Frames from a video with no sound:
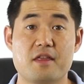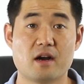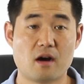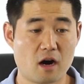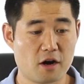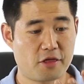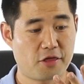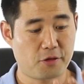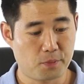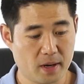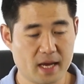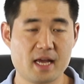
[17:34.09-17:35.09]
There are
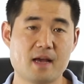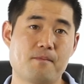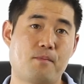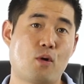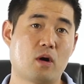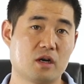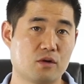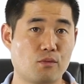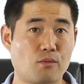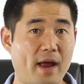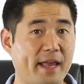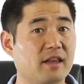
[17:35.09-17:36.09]
three important
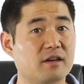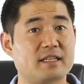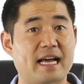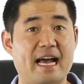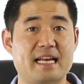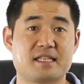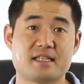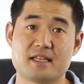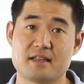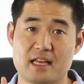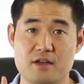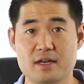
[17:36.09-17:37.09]
regular tasks
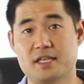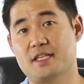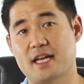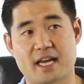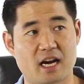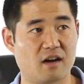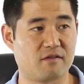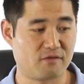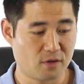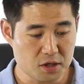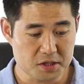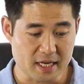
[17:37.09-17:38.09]
that you need to take care of.
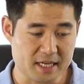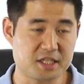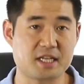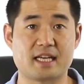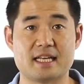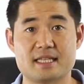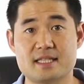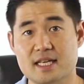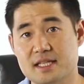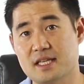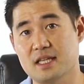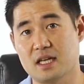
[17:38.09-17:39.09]
First is to
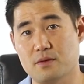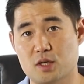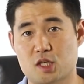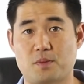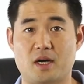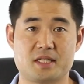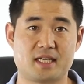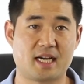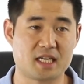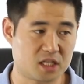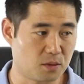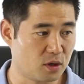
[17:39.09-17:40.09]
consistently respond to
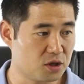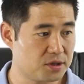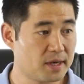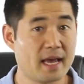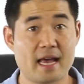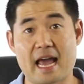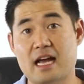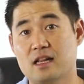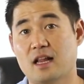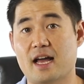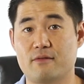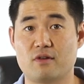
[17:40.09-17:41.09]
customers and
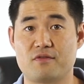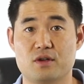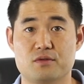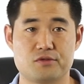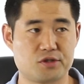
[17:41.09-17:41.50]
client reviews.